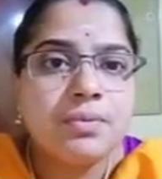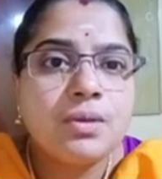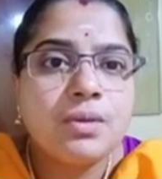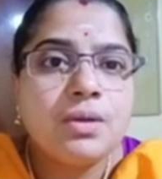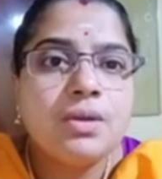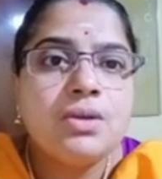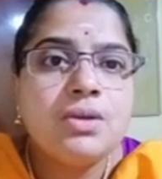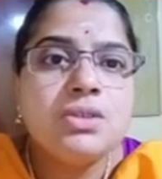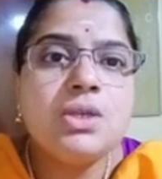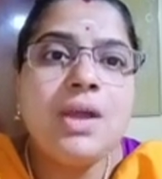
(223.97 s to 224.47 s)

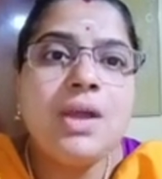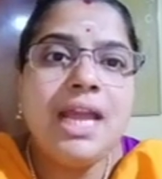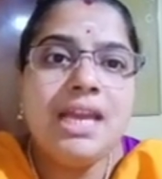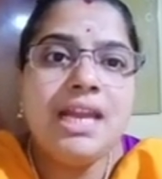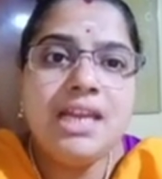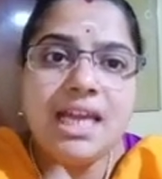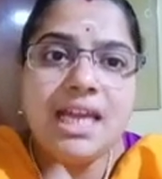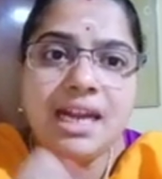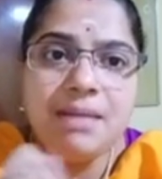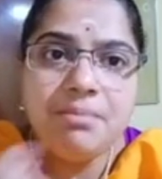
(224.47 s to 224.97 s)
So
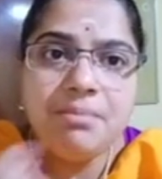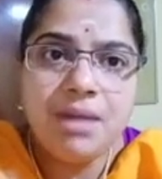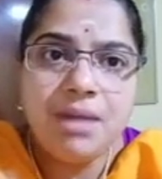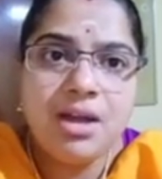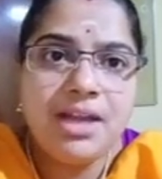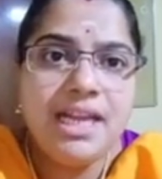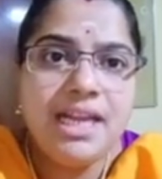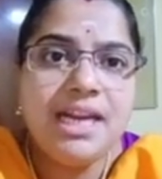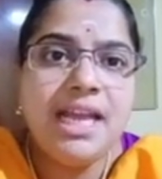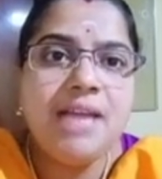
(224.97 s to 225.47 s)
enter
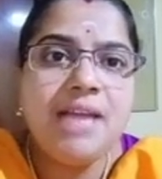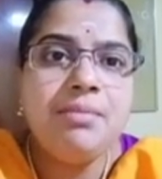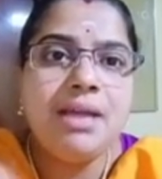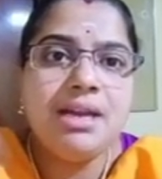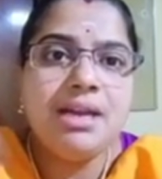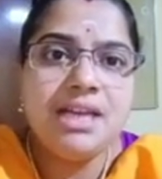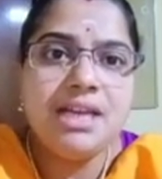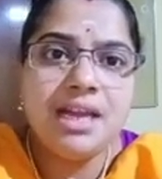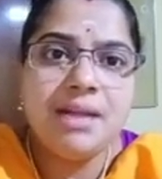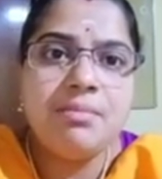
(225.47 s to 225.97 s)
employee
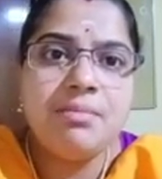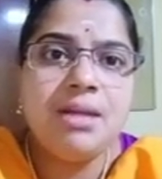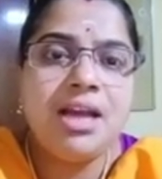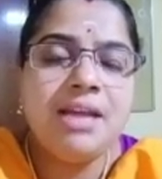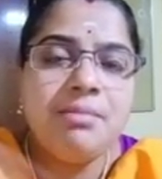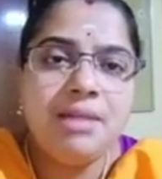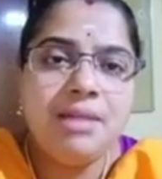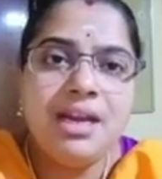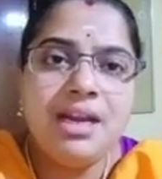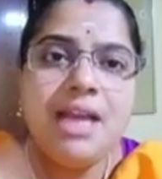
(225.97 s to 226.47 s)
name,
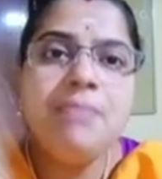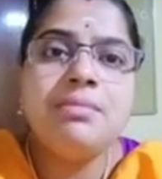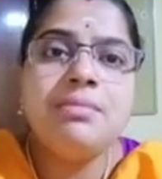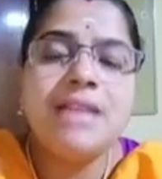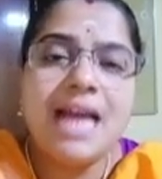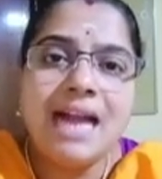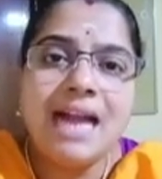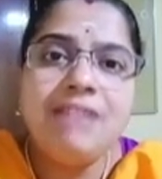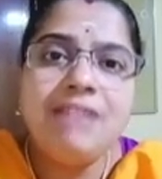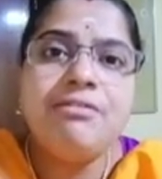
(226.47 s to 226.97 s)

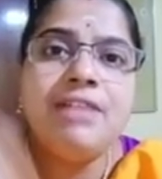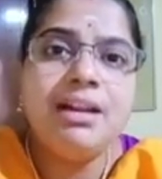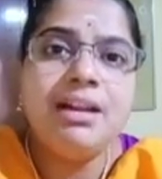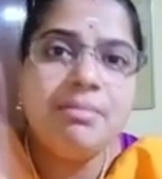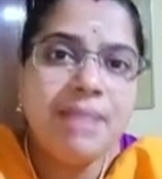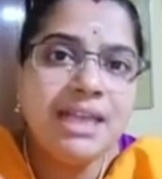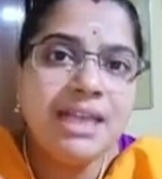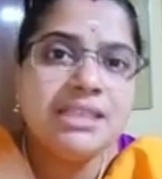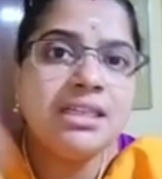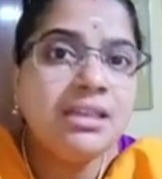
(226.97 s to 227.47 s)
that will
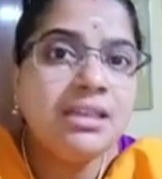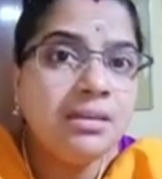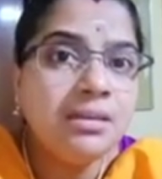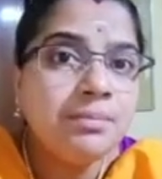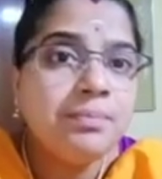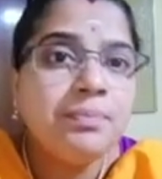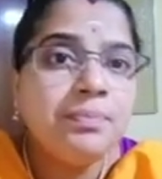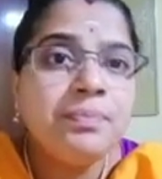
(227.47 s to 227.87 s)
be the,